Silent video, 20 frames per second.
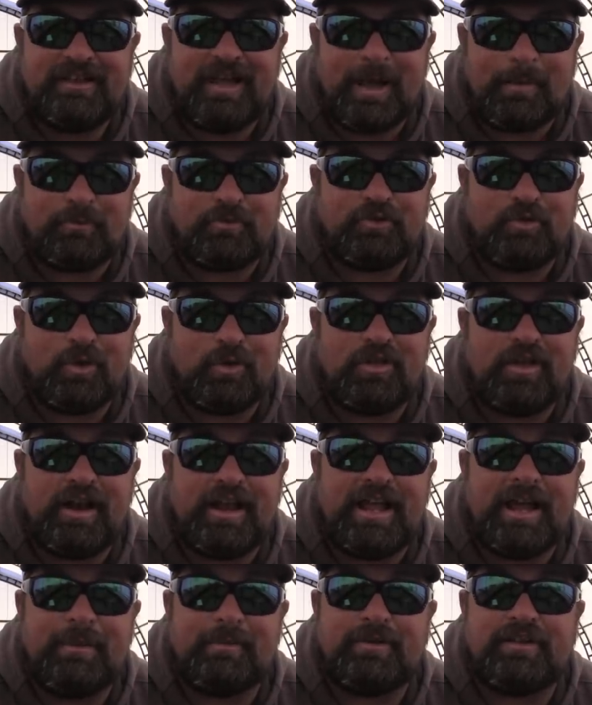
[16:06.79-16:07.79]
I'm so
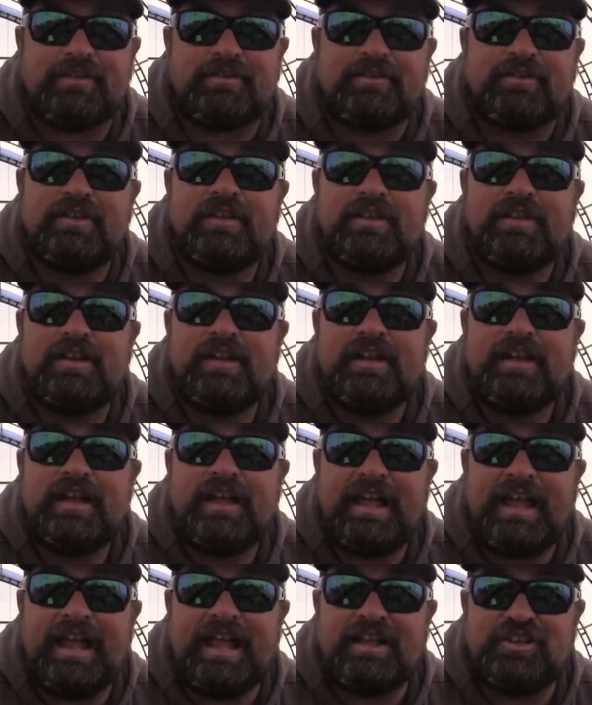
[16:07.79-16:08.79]
glad I am, because
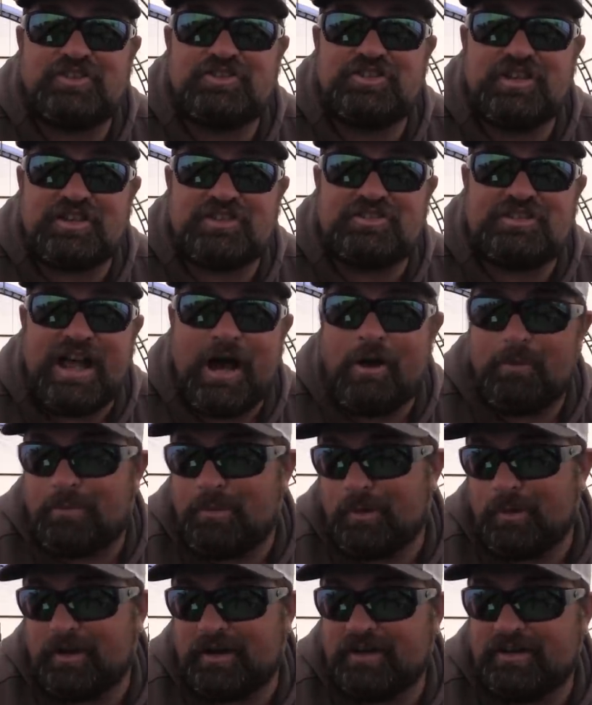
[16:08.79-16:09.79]
it's just
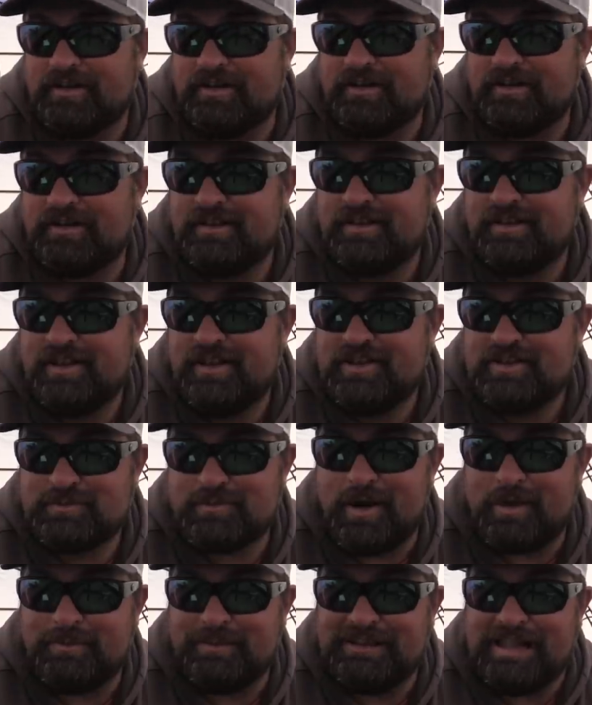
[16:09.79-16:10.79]
downpouring. It's
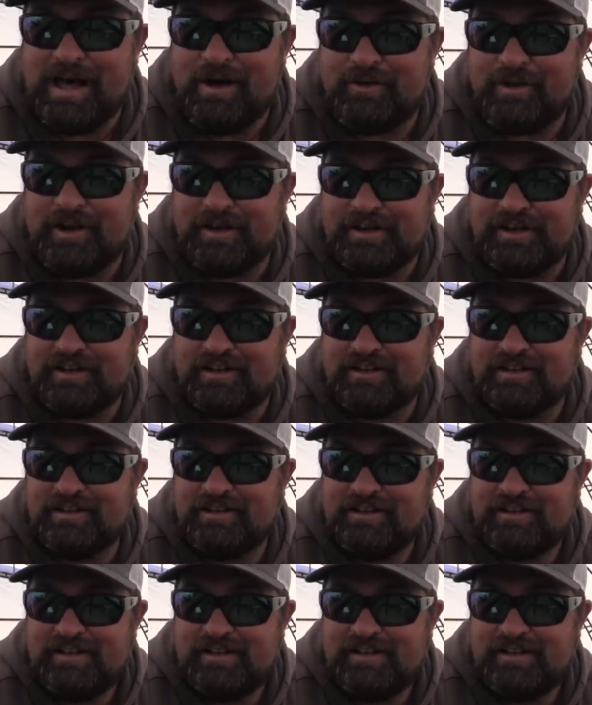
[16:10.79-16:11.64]
probably loud on here.